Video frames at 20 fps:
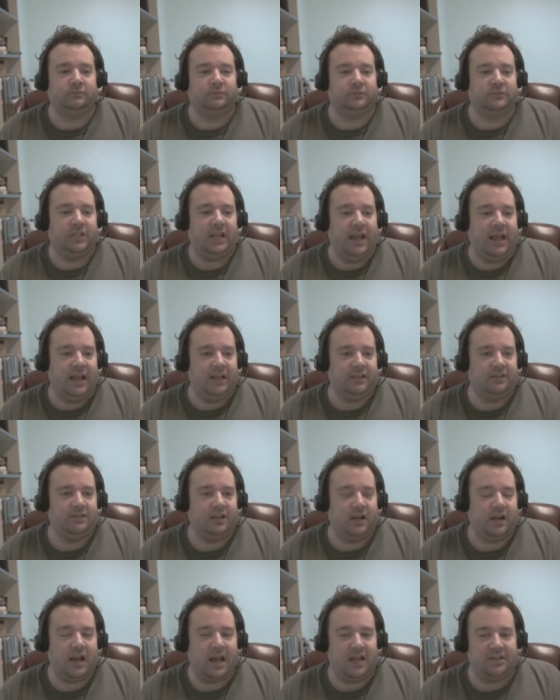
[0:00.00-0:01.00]
And
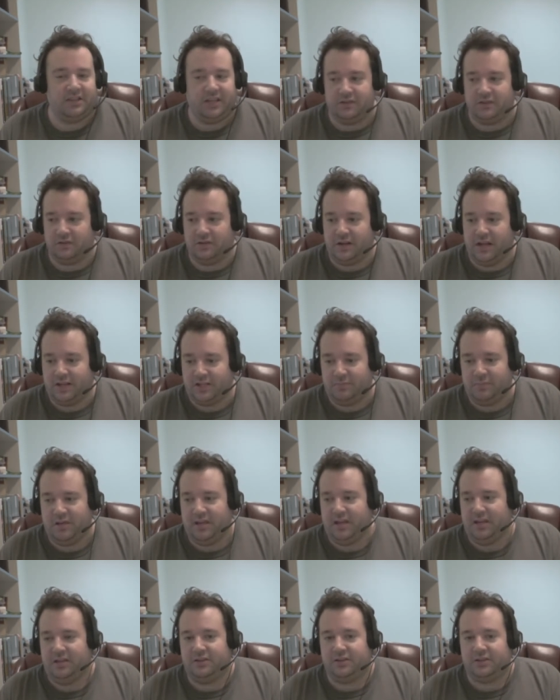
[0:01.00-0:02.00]
as internet
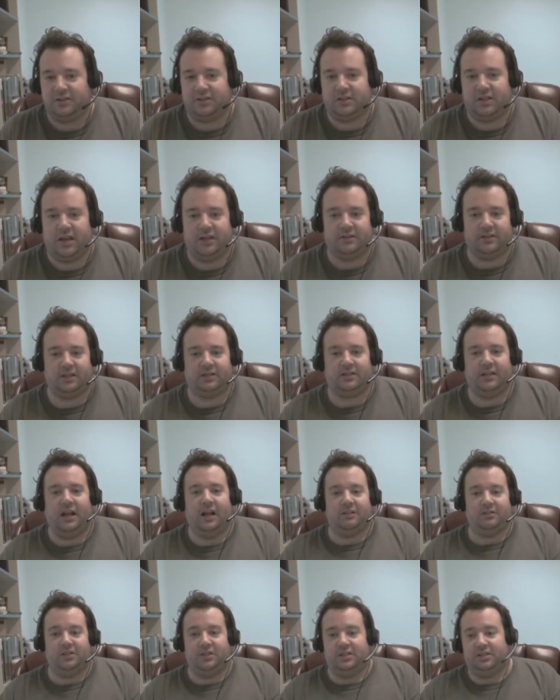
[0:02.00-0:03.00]
speeds and
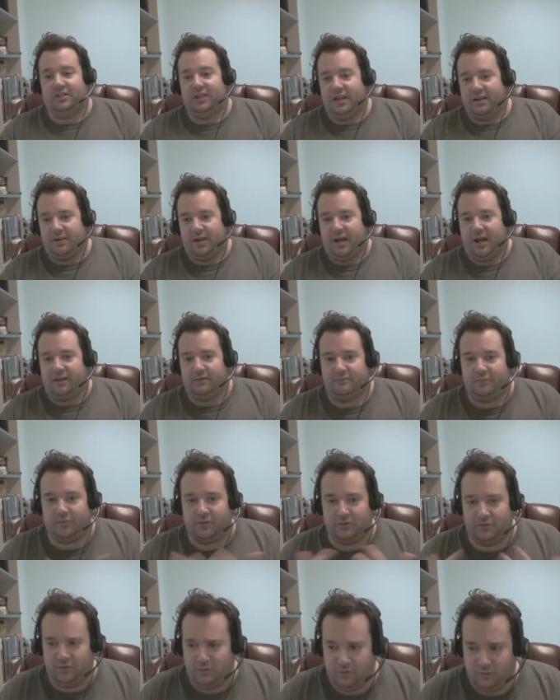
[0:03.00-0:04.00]
technologies got
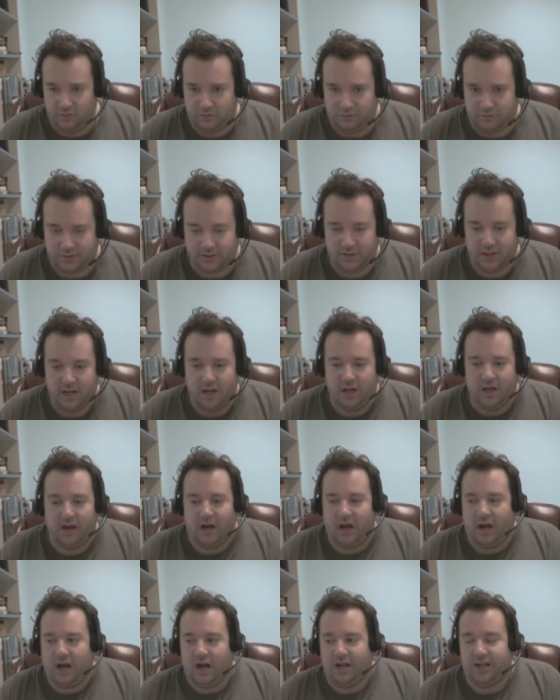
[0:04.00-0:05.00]
improved,
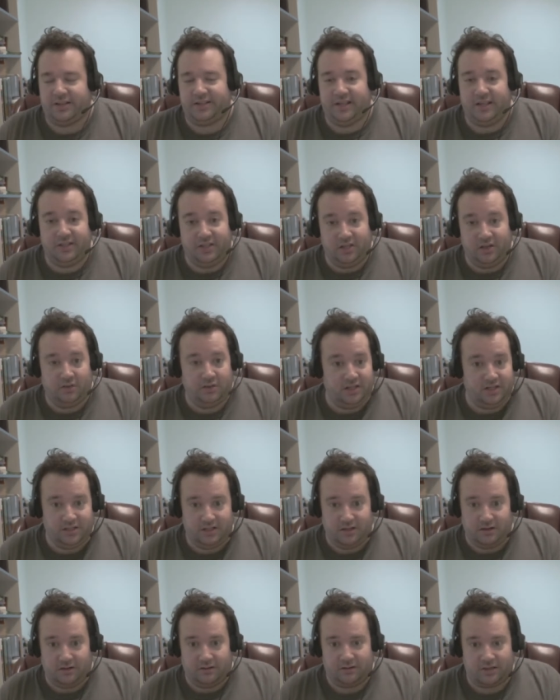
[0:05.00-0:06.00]
it's easier and
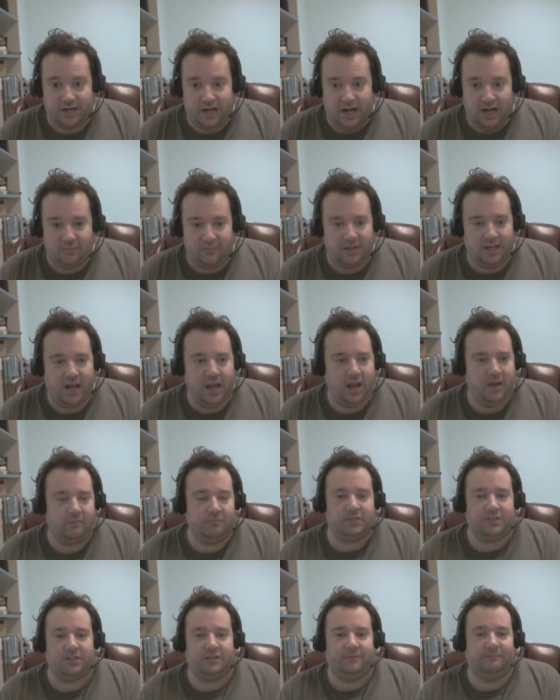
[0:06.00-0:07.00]
easier to copy
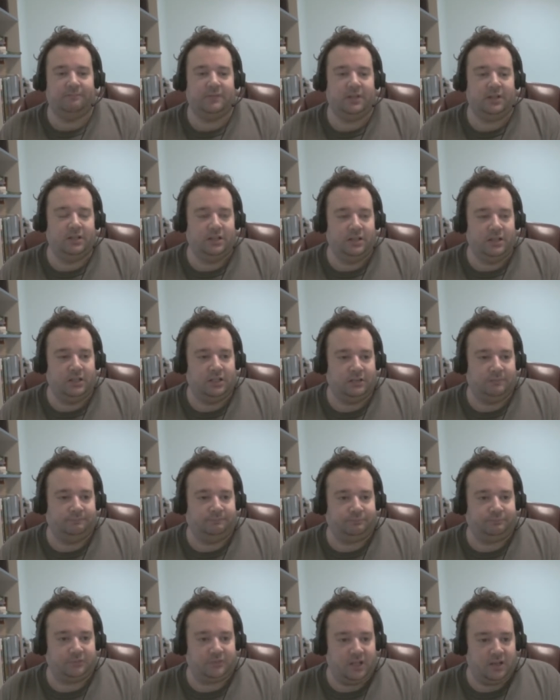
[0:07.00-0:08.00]
games.
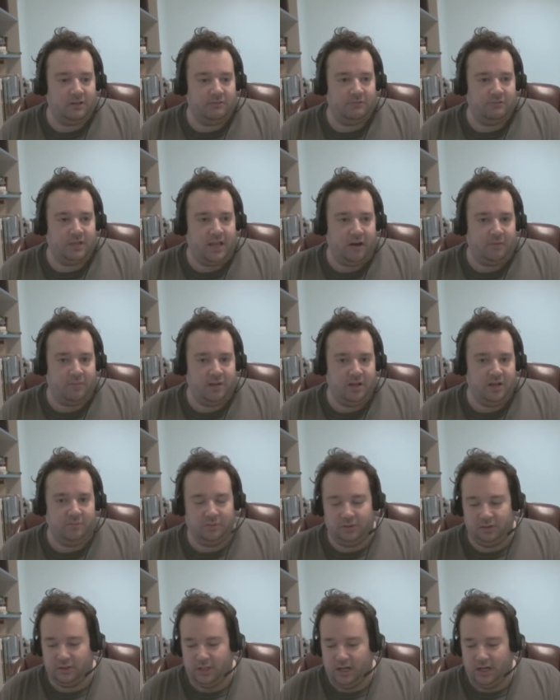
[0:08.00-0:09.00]
Now, people